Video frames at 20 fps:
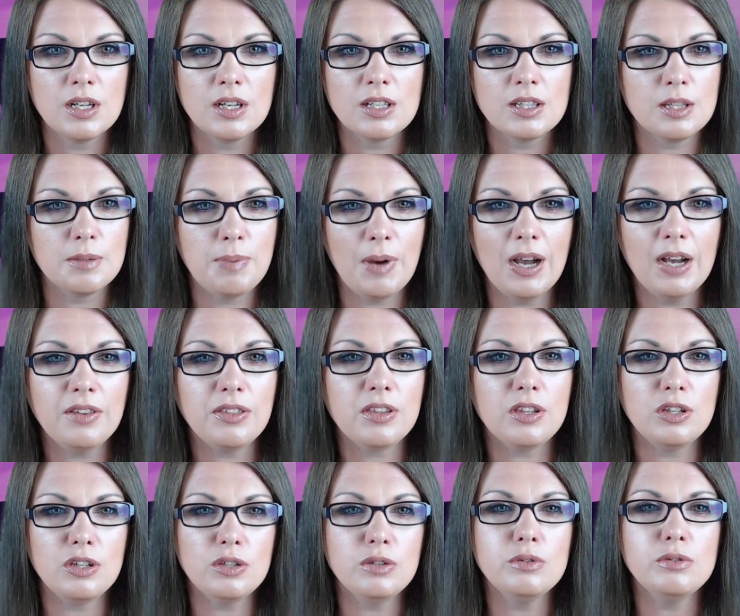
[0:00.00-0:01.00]
The path
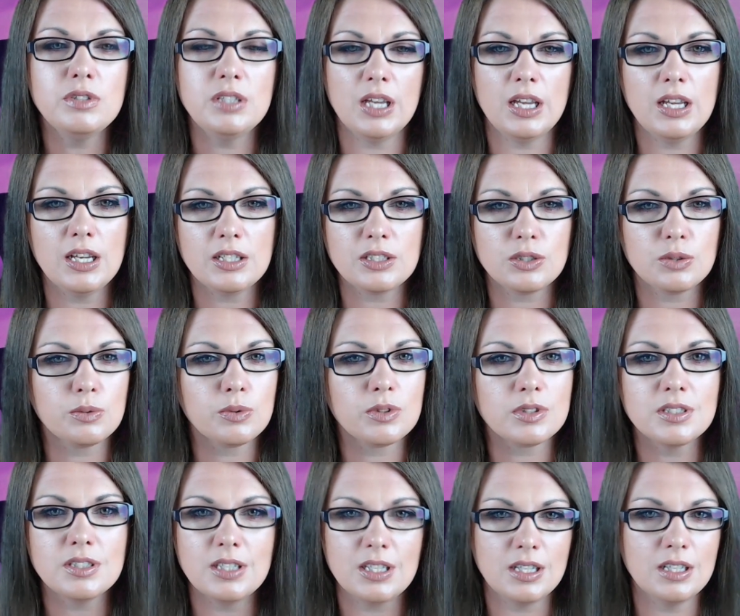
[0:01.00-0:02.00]
you take
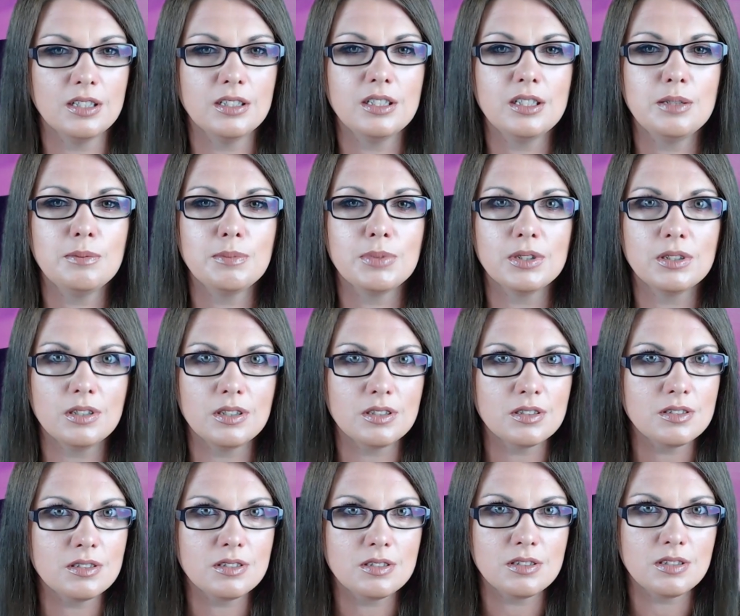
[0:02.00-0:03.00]
towards healing
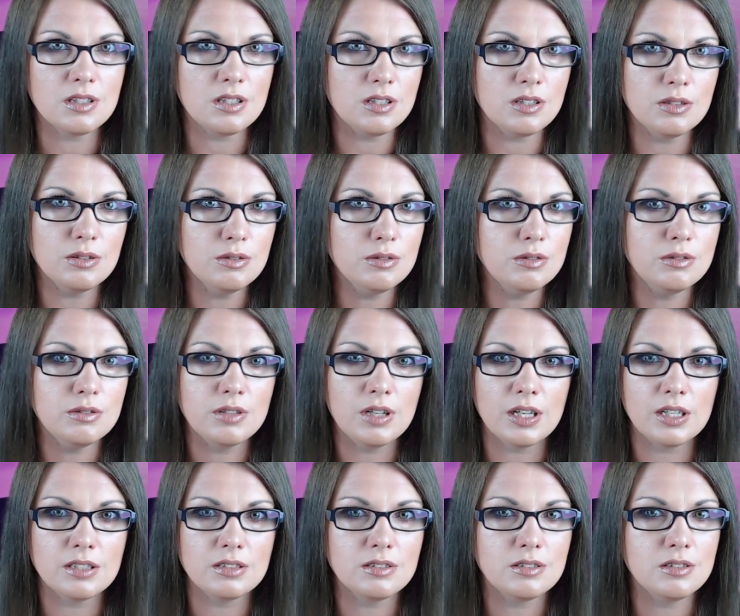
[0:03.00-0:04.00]
belongs to you
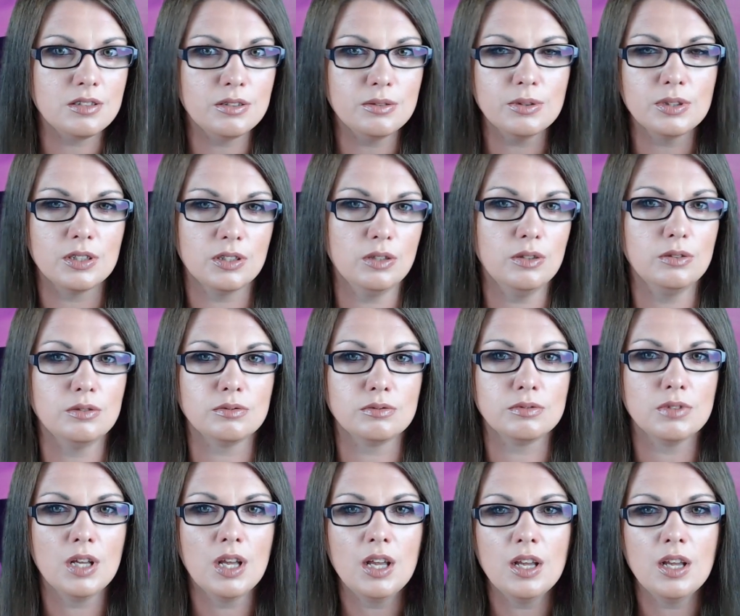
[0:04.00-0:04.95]
and you alone.